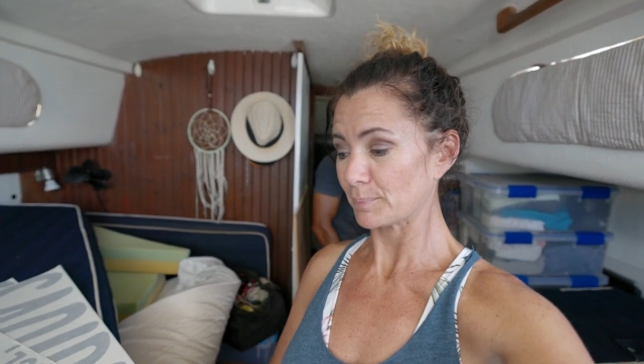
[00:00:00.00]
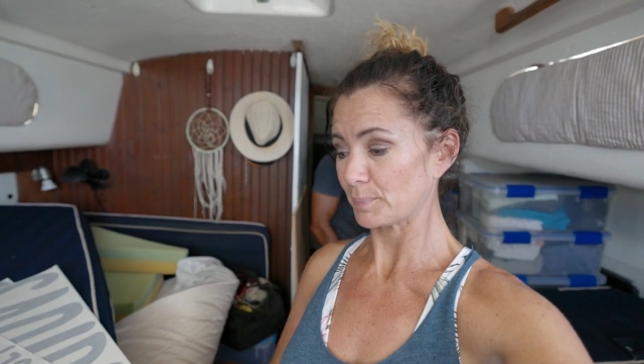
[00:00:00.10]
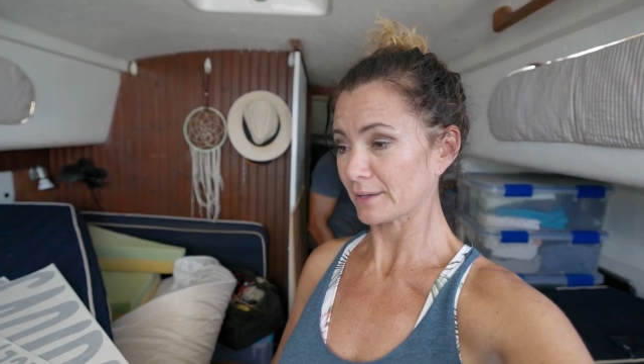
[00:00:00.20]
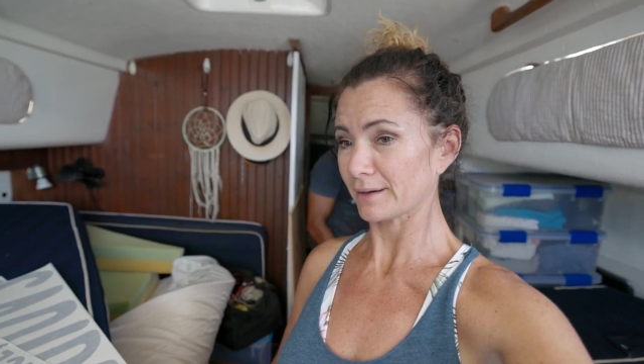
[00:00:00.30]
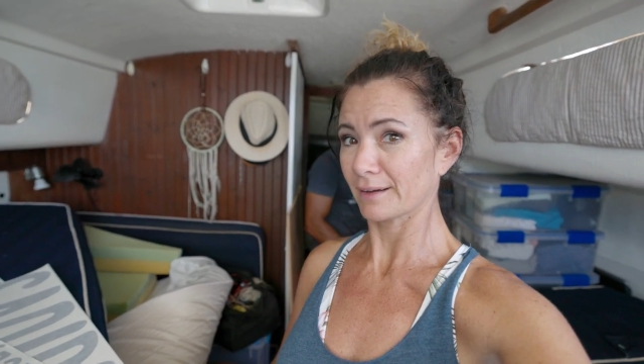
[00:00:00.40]

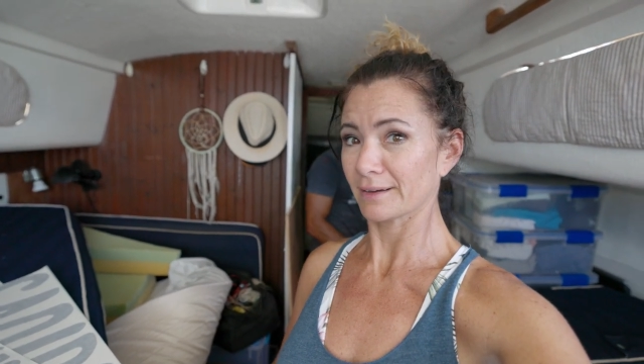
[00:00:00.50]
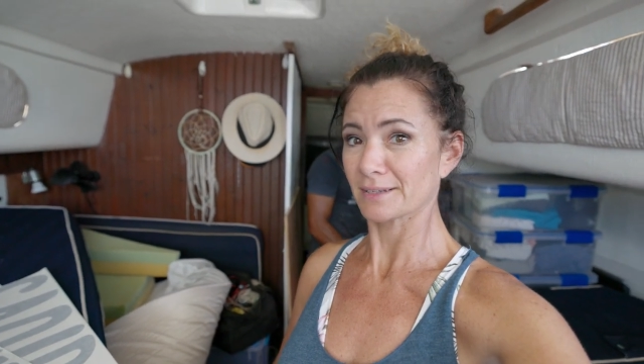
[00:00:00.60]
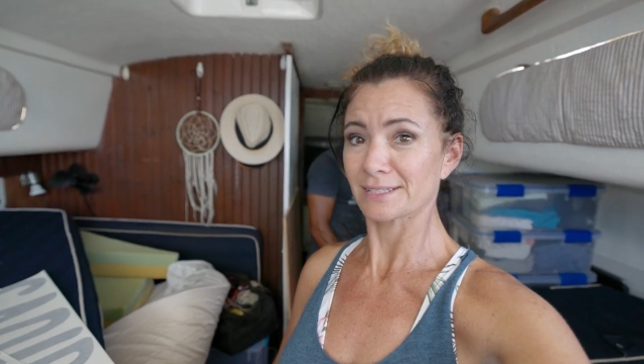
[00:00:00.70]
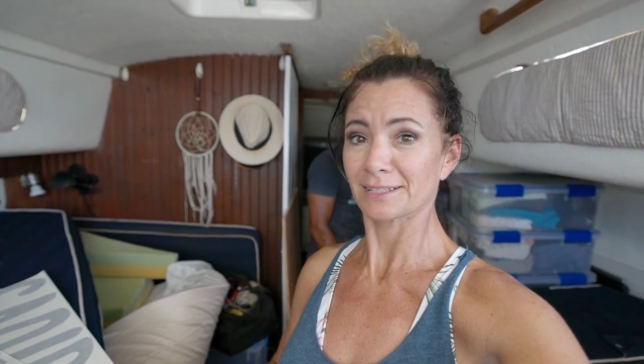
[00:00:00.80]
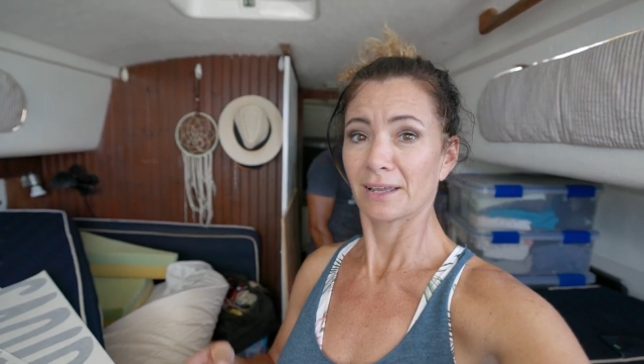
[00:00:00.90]

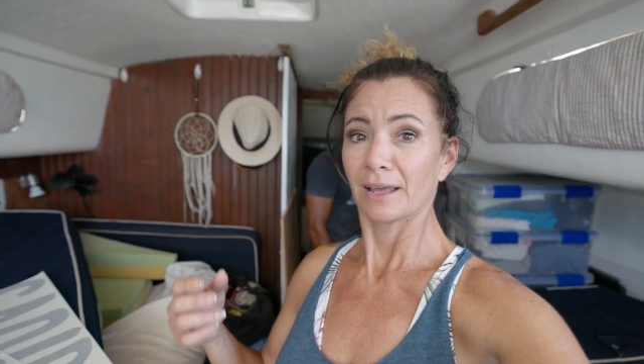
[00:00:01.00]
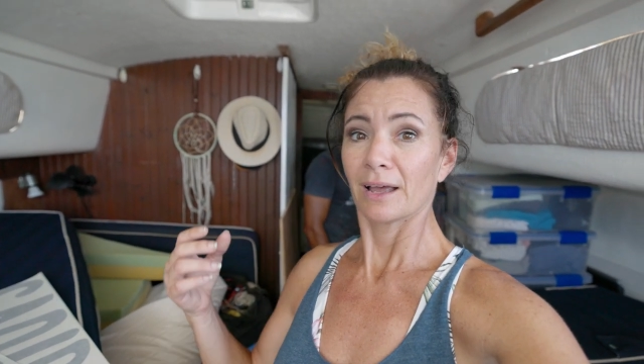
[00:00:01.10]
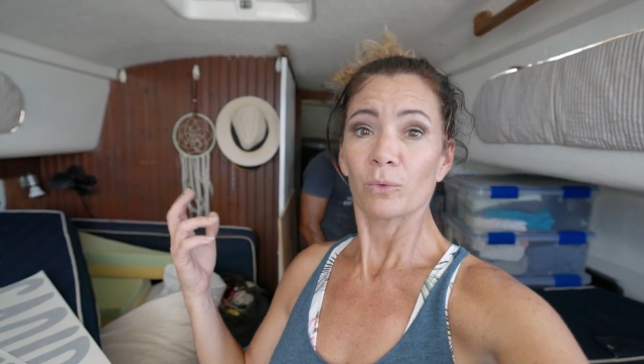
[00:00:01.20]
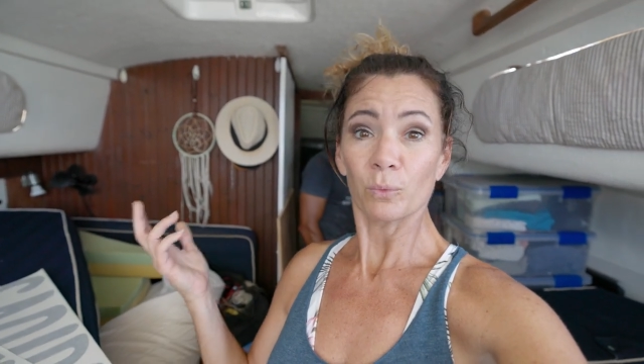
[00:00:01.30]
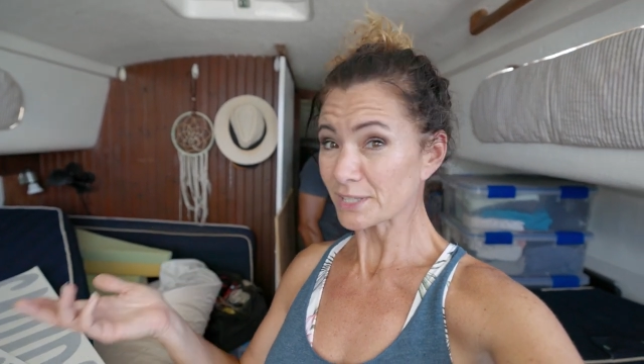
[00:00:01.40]
because
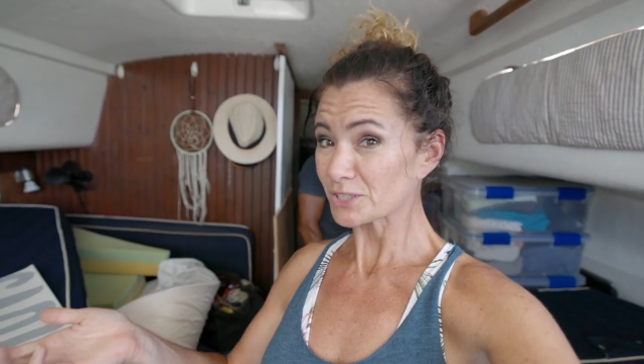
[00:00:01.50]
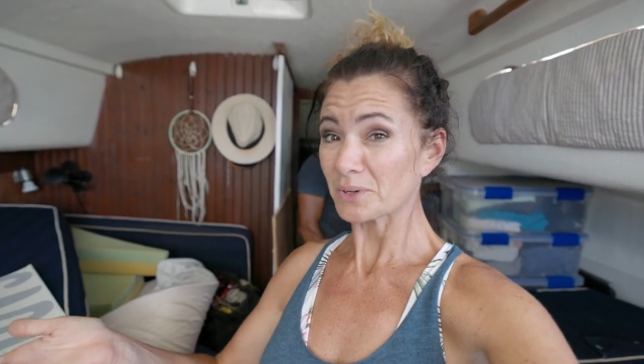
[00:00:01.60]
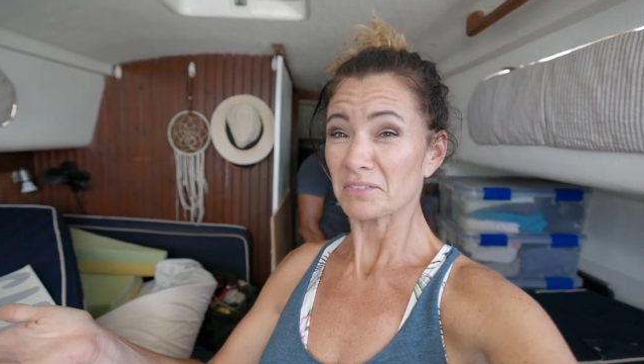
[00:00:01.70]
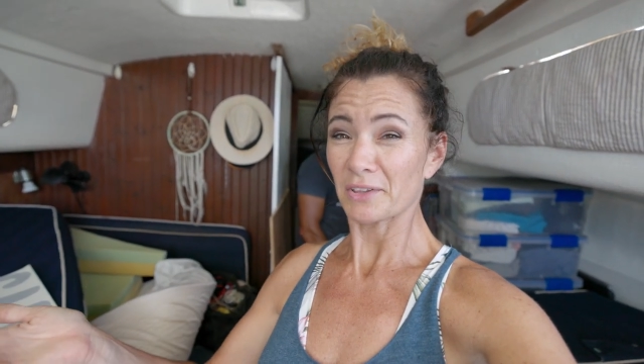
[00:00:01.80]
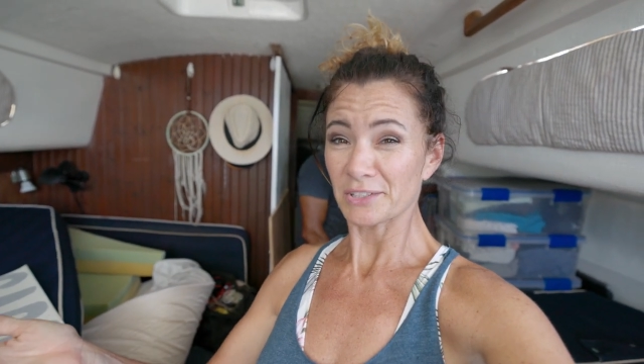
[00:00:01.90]
we still
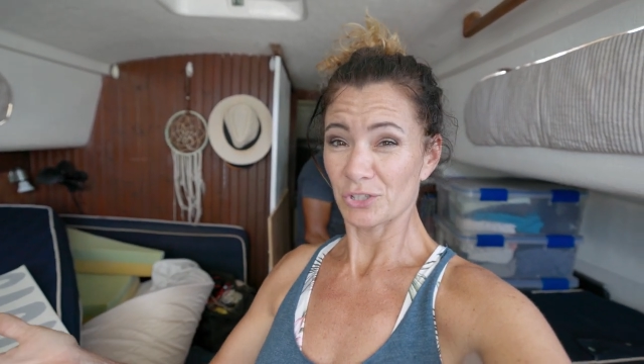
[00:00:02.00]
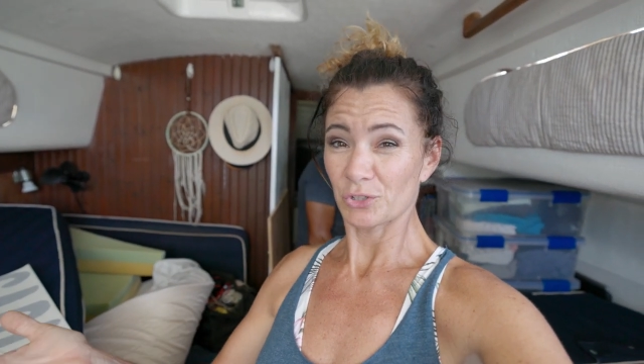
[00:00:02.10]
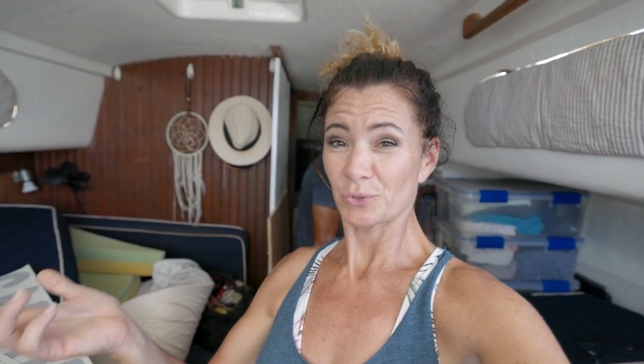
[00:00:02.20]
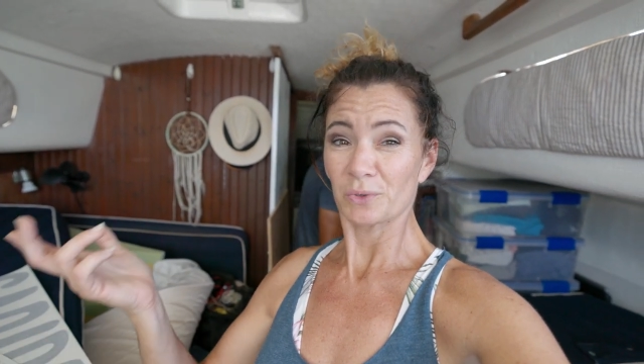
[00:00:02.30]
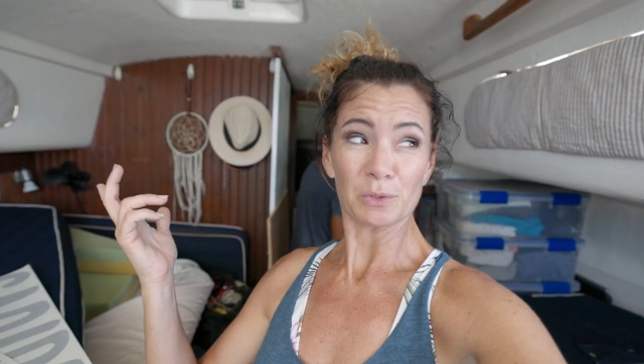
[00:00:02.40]
have a lot to
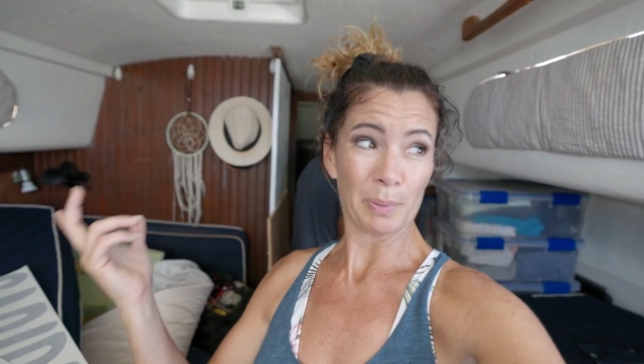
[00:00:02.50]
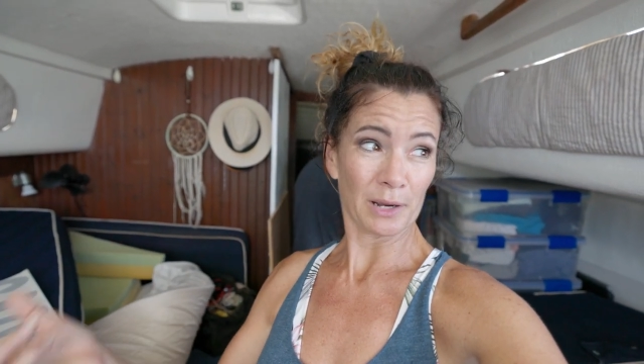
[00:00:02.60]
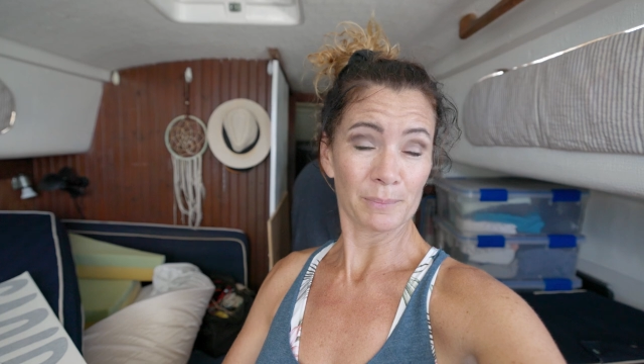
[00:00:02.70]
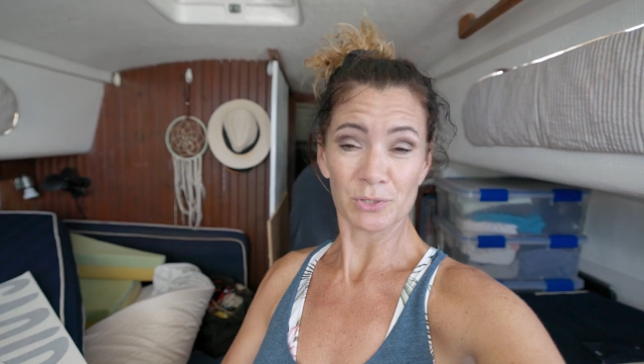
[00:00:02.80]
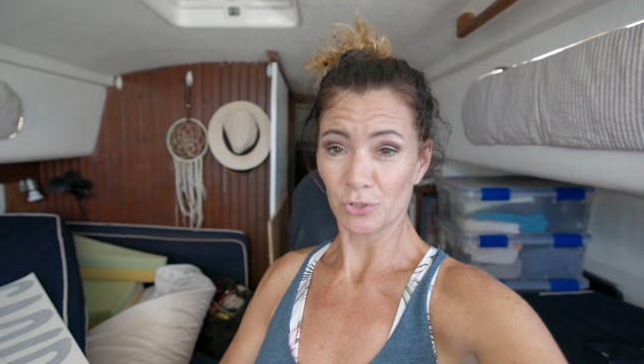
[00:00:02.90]
do to
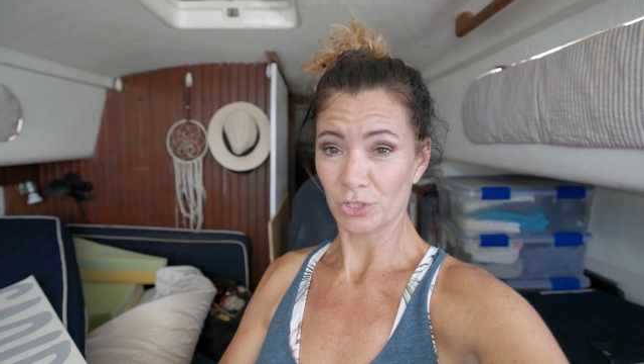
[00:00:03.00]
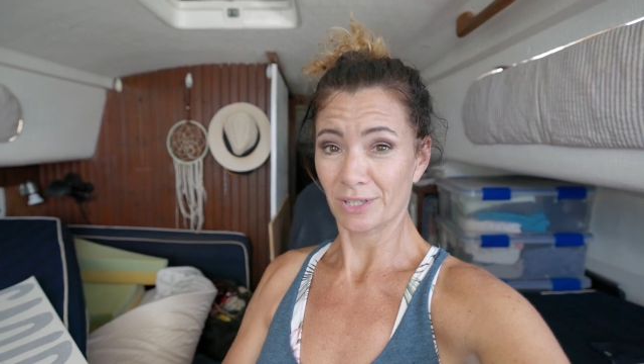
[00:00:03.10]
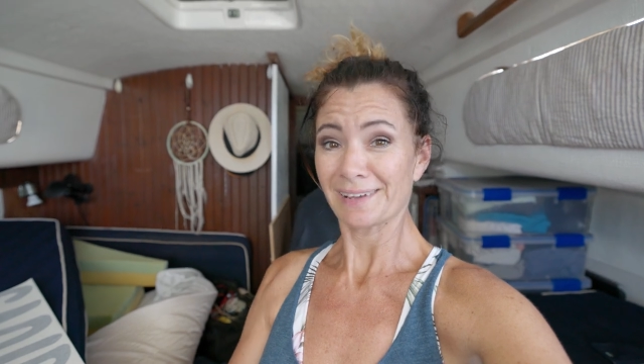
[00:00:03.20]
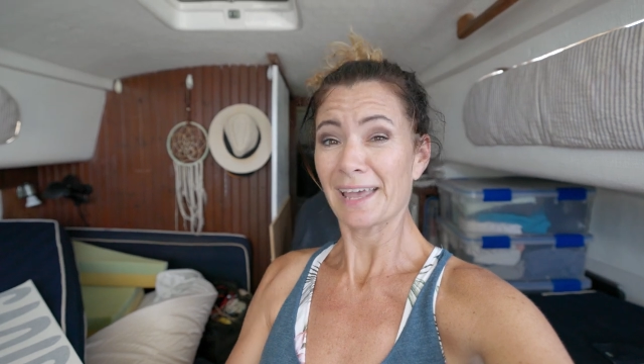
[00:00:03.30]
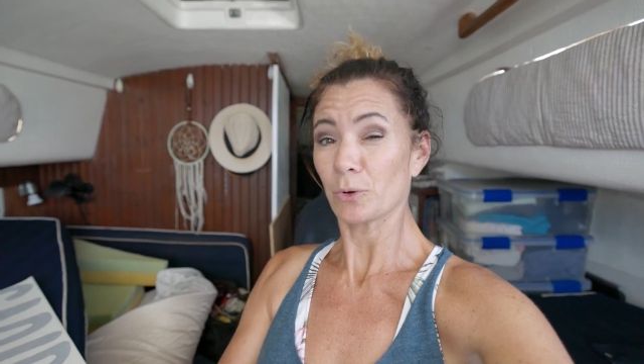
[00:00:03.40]
pick up
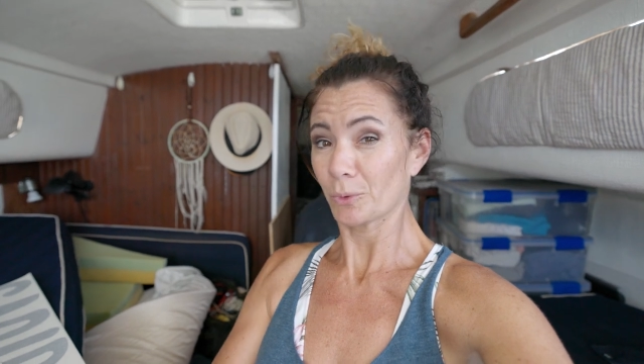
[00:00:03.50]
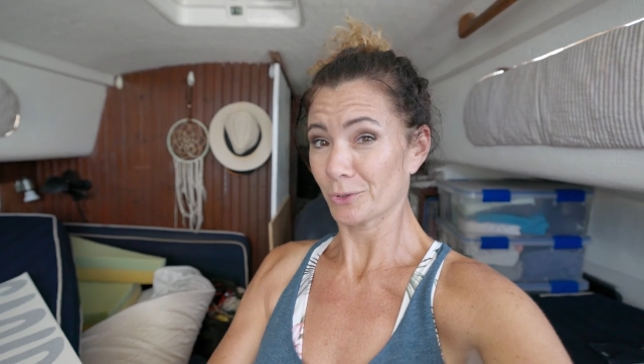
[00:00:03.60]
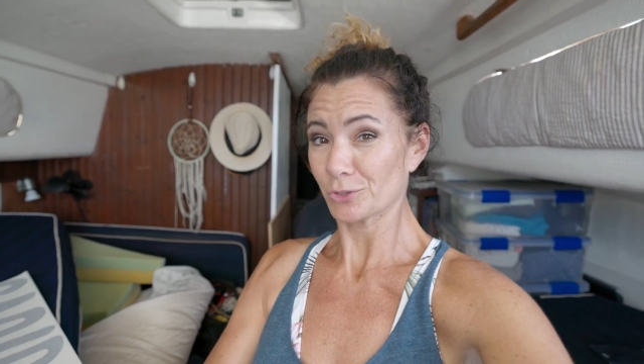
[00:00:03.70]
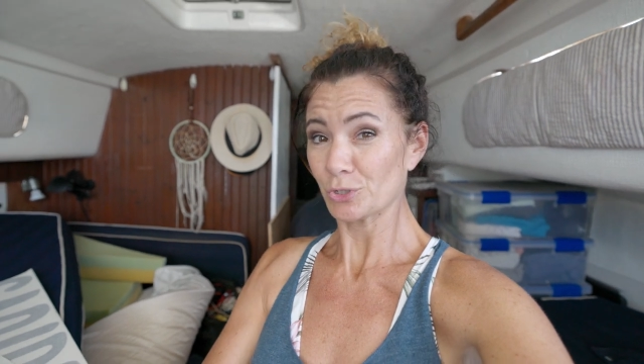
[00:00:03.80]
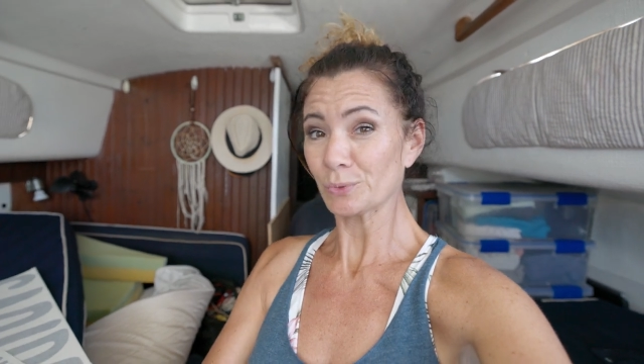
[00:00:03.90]
Saoirse in
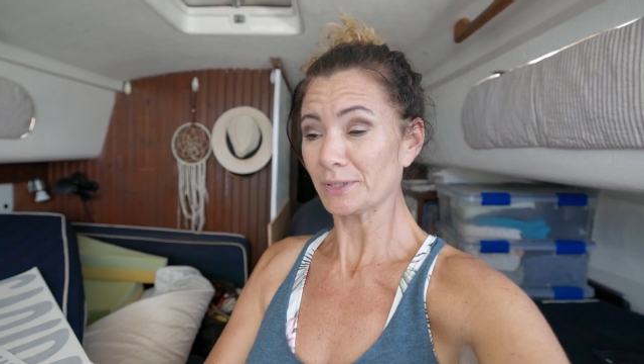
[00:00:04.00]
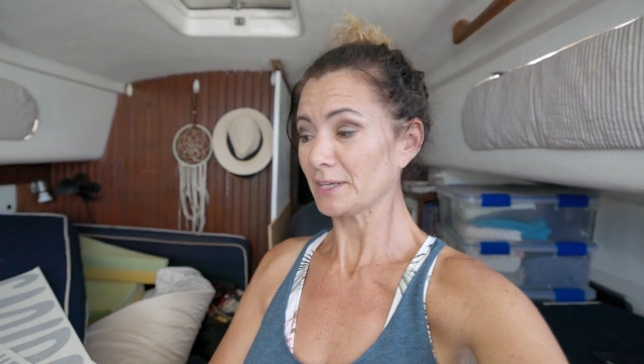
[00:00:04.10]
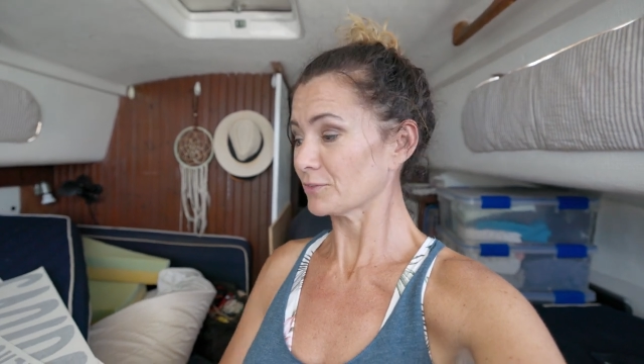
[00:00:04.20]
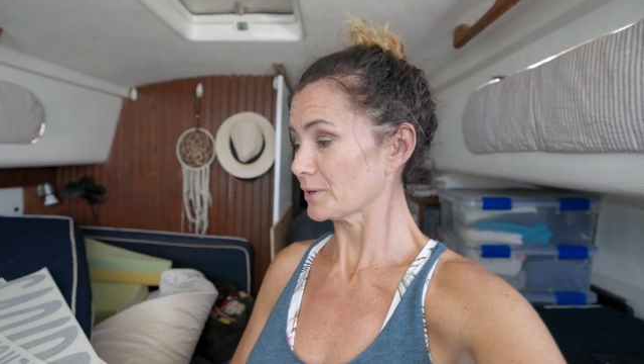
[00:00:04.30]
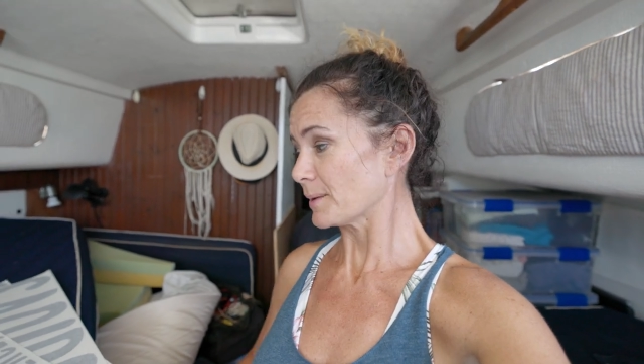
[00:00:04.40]
order to
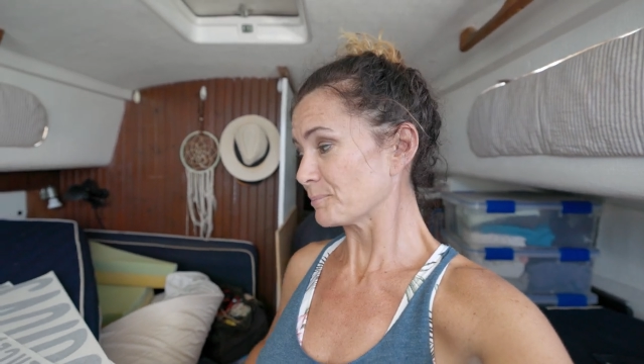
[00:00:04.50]
leave.